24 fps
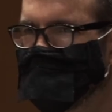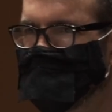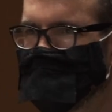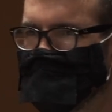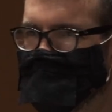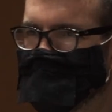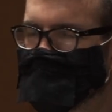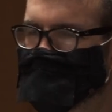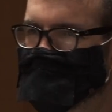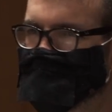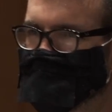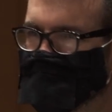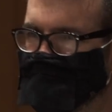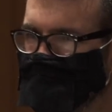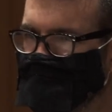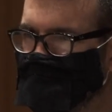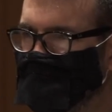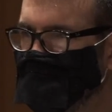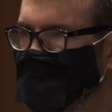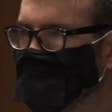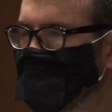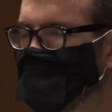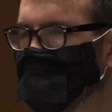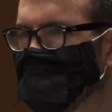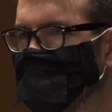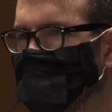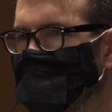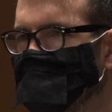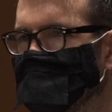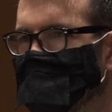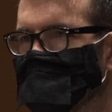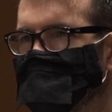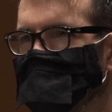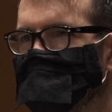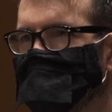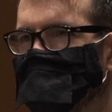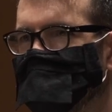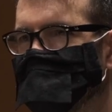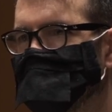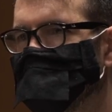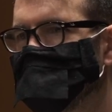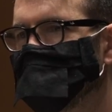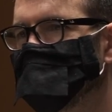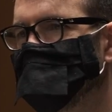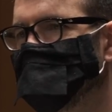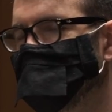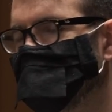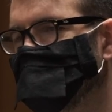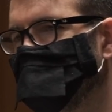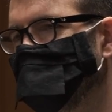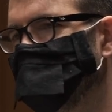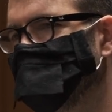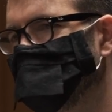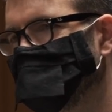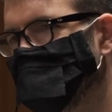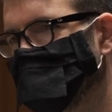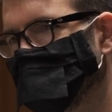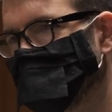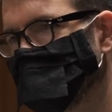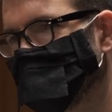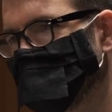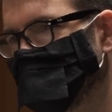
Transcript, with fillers: because in the way we are losing quality.